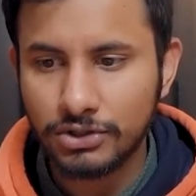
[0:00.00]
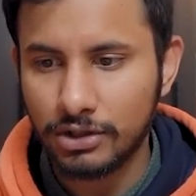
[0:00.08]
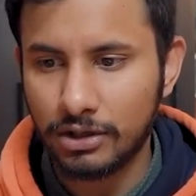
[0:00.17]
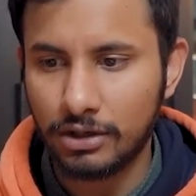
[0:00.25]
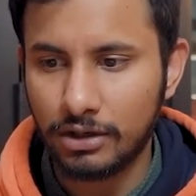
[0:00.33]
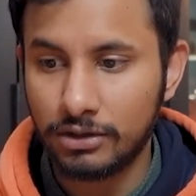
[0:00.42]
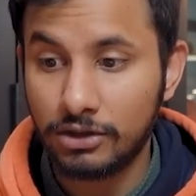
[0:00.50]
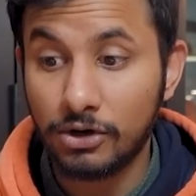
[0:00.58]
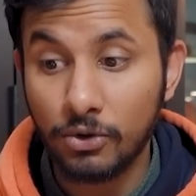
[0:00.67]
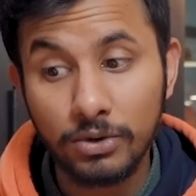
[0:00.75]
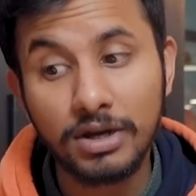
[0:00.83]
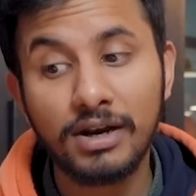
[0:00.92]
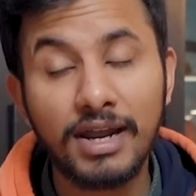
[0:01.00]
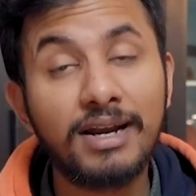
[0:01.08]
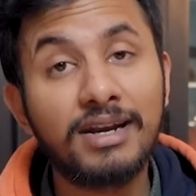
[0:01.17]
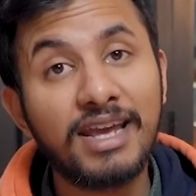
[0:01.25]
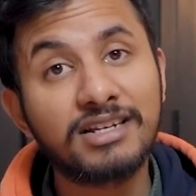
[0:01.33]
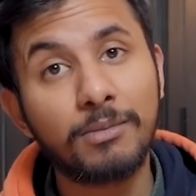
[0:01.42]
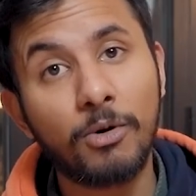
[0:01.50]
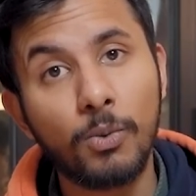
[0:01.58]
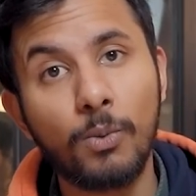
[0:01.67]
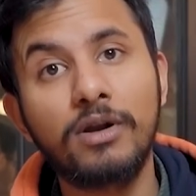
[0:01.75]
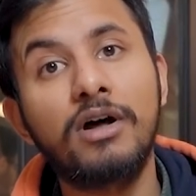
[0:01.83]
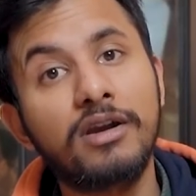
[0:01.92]
The Note 10 Lite takes about
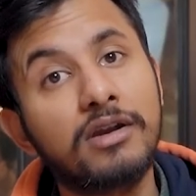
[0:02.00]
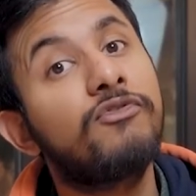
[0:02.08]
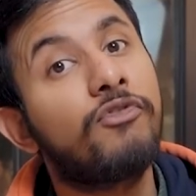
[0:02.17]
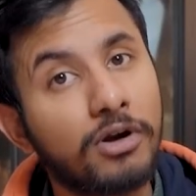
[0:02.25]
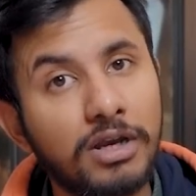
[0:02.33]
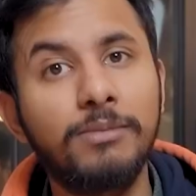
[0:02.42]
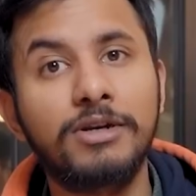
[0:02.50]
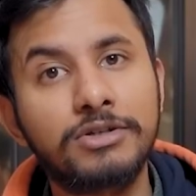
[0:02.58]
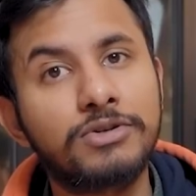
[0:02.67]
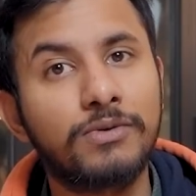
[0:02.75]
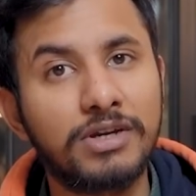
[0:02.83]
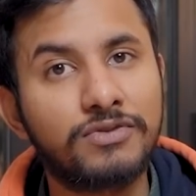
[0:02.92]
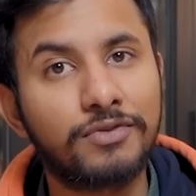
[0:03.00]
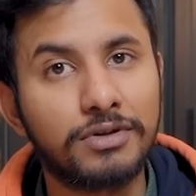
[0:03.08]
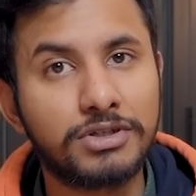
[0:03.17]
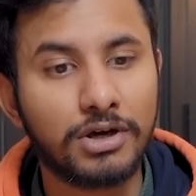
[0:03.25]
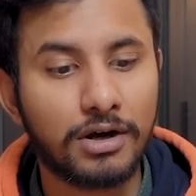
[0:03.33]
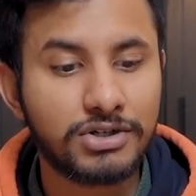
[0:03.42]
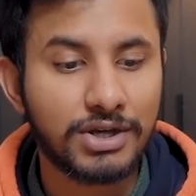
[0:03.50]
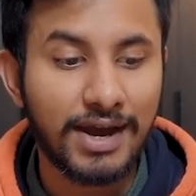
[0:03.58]
1 hour and 40 minutes to reach full charge,